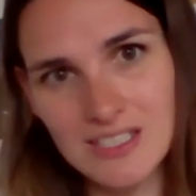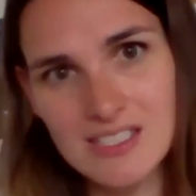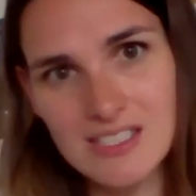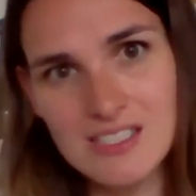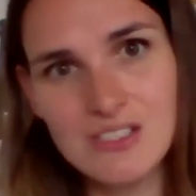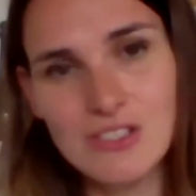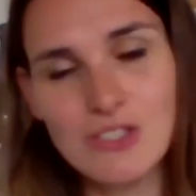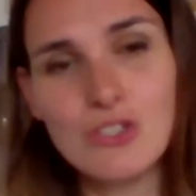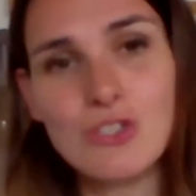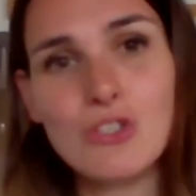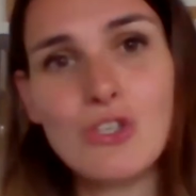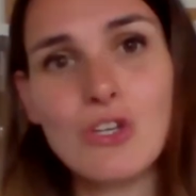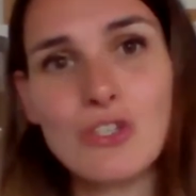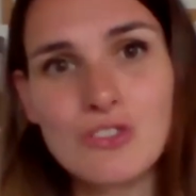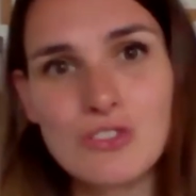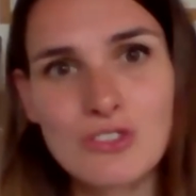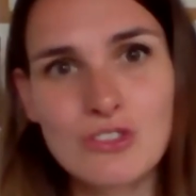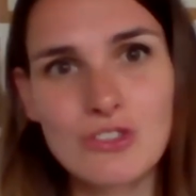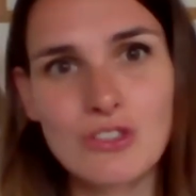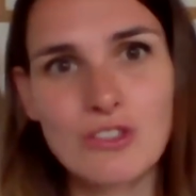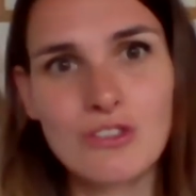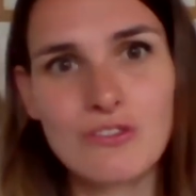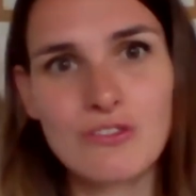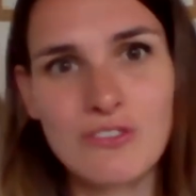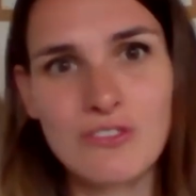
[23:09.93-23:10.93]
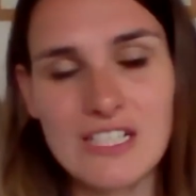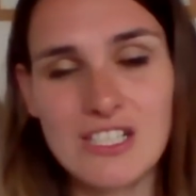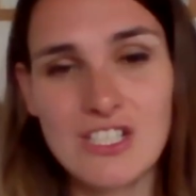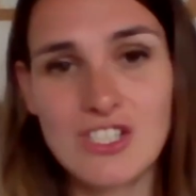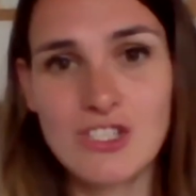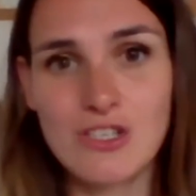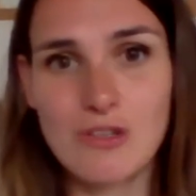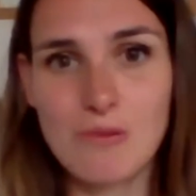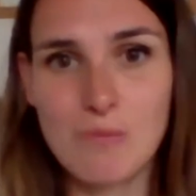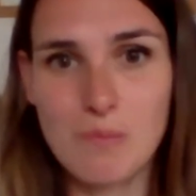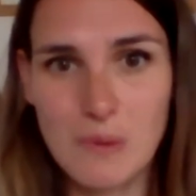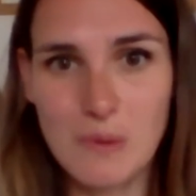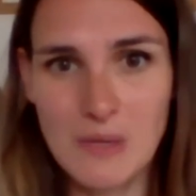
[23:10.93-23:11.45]
it's a non-sulfite
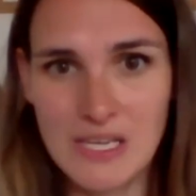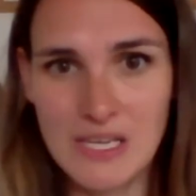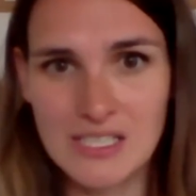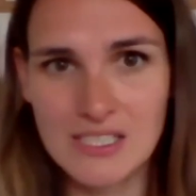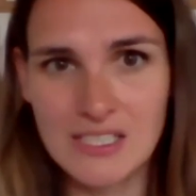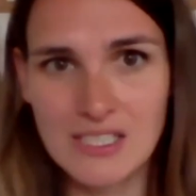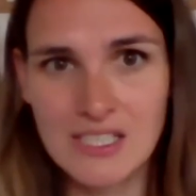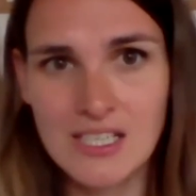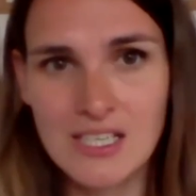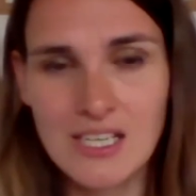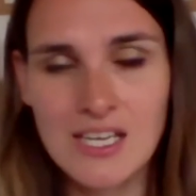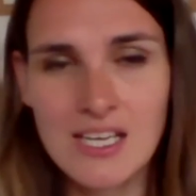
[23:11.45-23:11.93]
champagne.